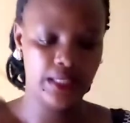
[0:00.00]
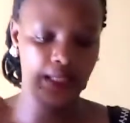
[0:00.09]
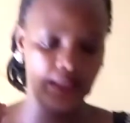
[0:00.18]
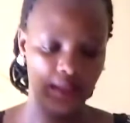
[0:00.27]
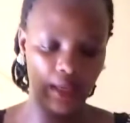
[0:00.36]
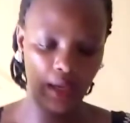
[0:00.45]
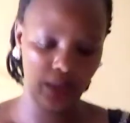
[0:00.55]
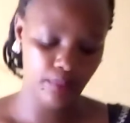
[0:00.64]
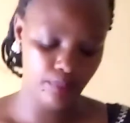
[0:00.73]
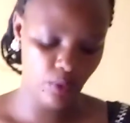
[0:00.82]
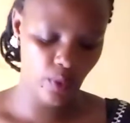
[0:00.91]
in the
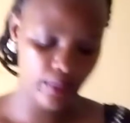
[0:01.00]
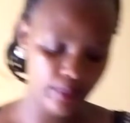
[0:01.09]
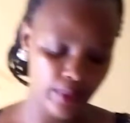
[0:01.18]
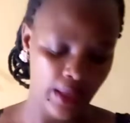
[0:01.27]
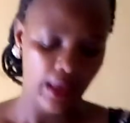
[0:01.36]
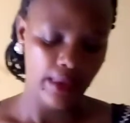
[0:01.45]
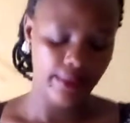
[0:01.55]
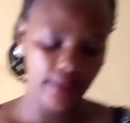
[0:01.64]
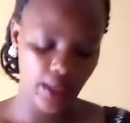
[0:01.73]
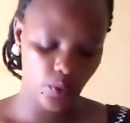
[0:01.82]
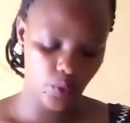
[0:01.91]
poem. Then
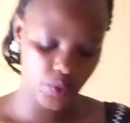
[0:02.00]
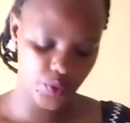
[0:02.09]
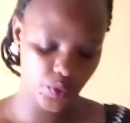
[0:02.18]
I also